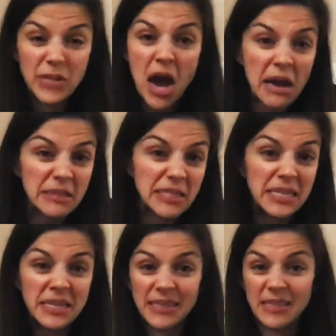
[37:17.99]

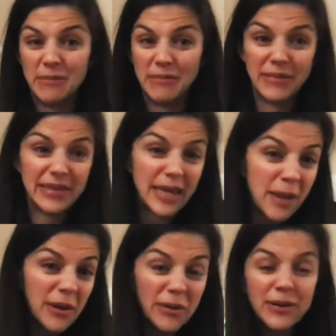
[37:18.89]
toxins and
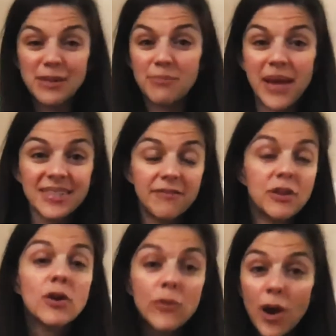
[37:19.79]
chemicals and pests,
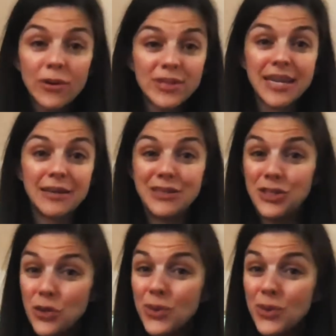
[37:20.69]
if your grower's like